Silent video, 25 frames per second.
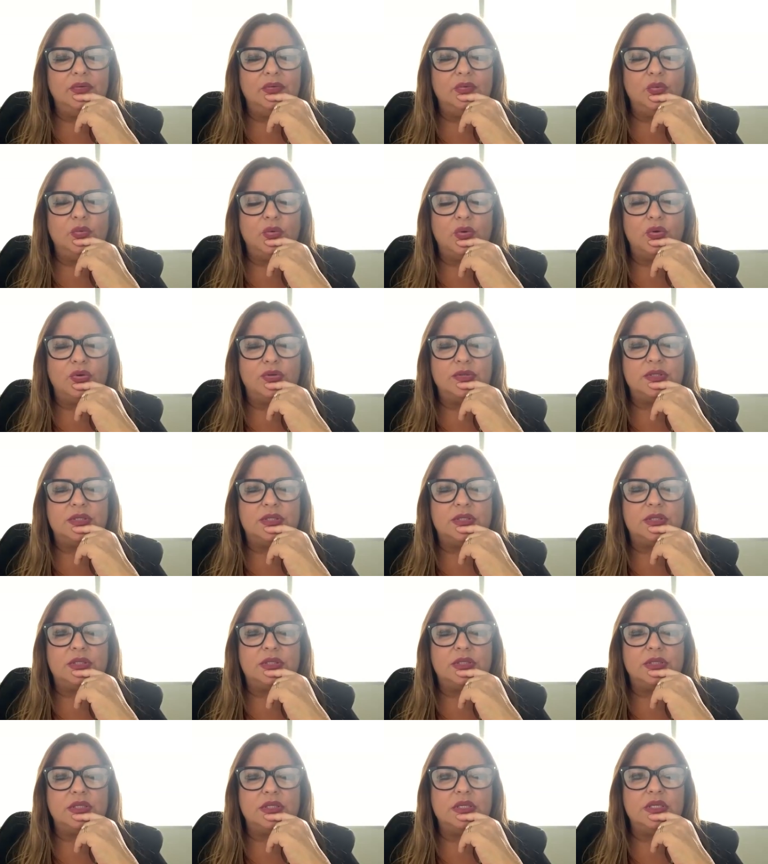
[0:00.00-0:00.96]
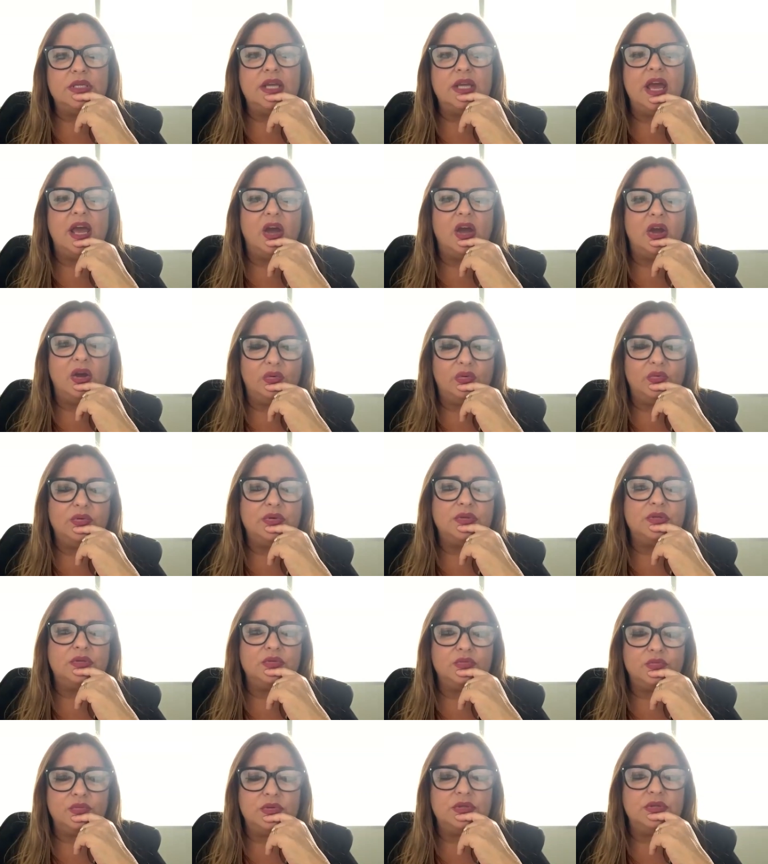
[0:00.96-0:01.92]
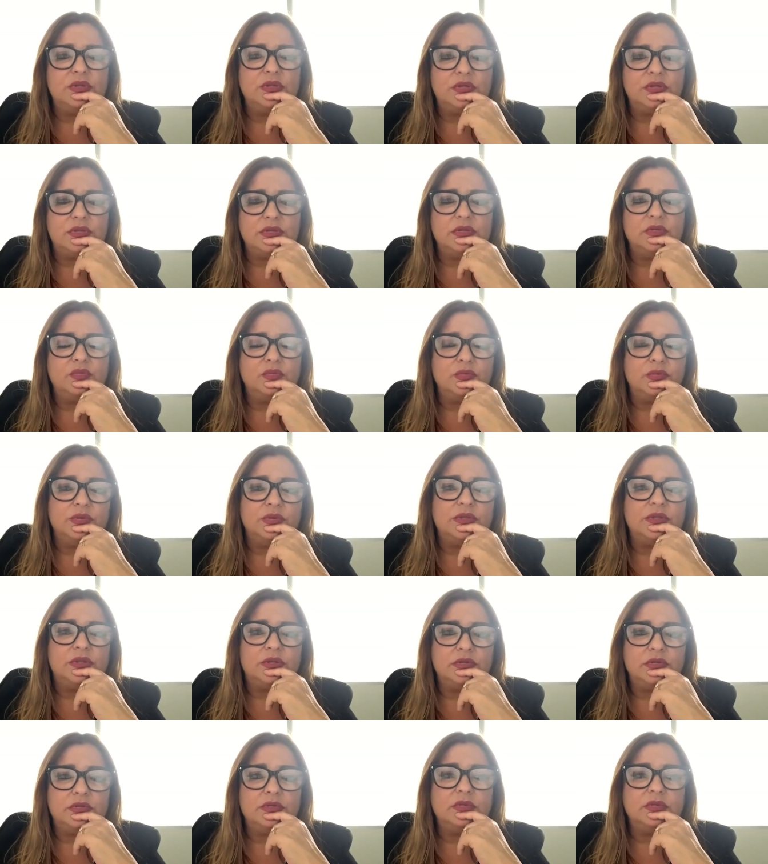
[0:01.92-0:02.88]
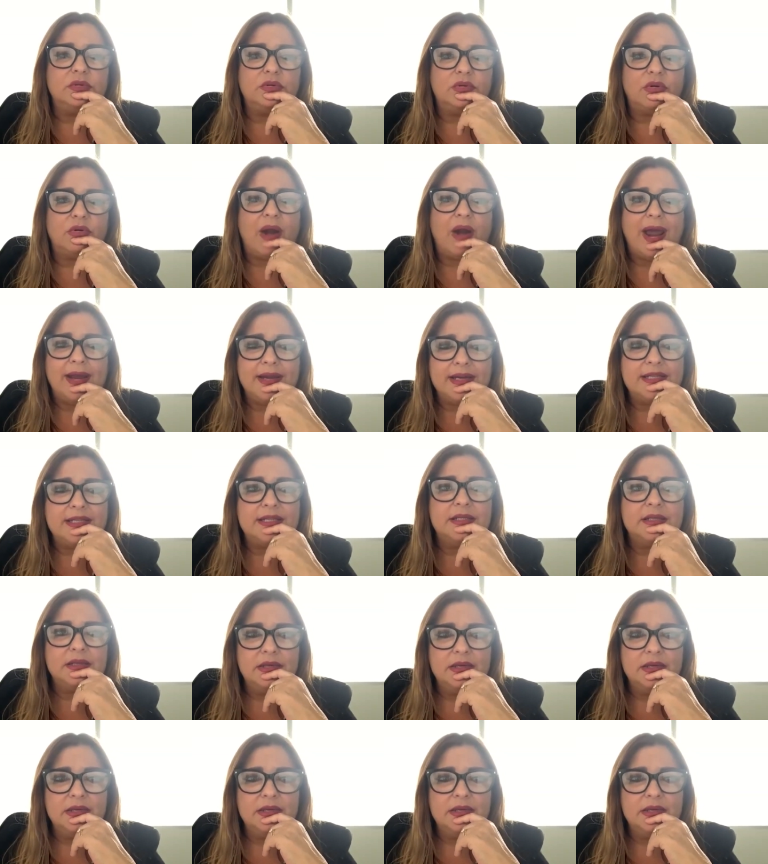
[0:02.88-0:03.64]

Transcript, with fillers: was yeah, was was was great.